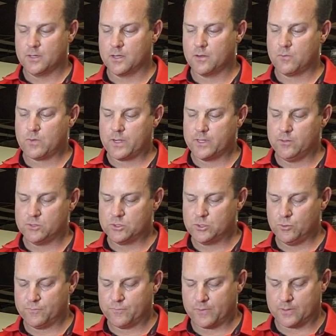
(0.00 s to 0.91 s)
you're gonna wanna
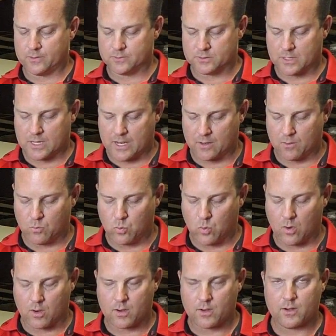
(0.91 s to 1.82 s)
use two funnels to kind of
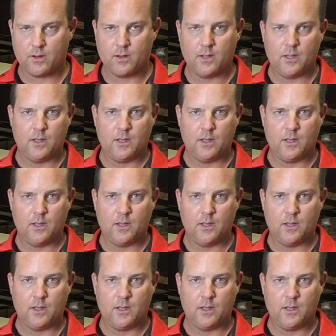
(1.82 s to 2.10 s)
work